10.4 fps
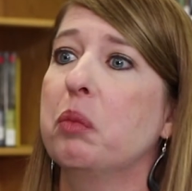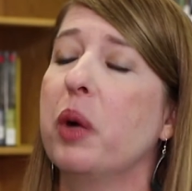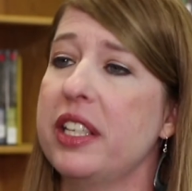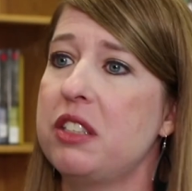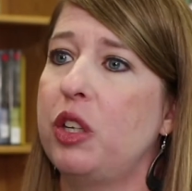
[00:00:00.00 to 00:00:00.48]

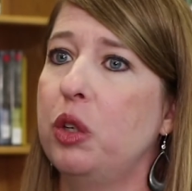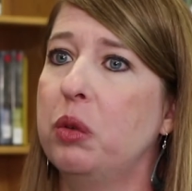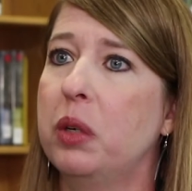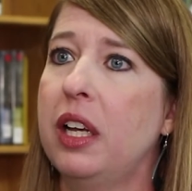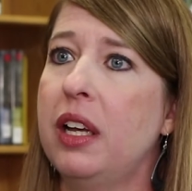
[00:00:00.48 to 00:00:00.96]
want
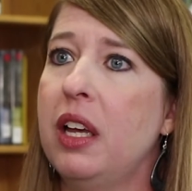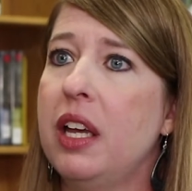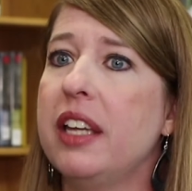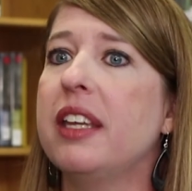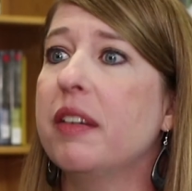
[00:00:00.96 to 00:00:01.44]
to
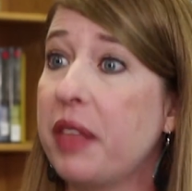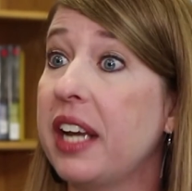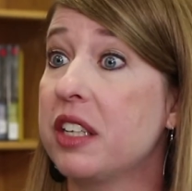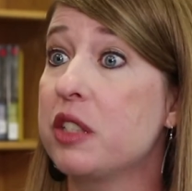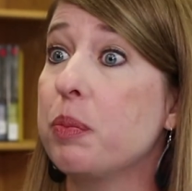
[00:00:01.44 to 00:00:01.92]
give
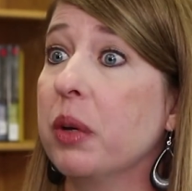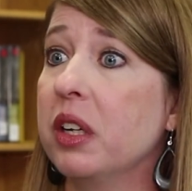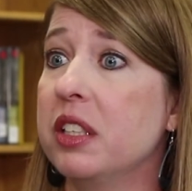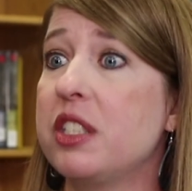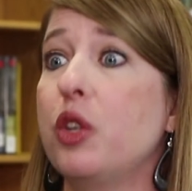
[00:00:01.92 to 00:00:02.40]
that
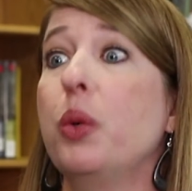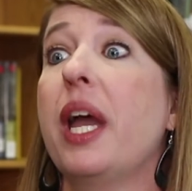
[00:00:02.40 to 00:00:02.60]
experience to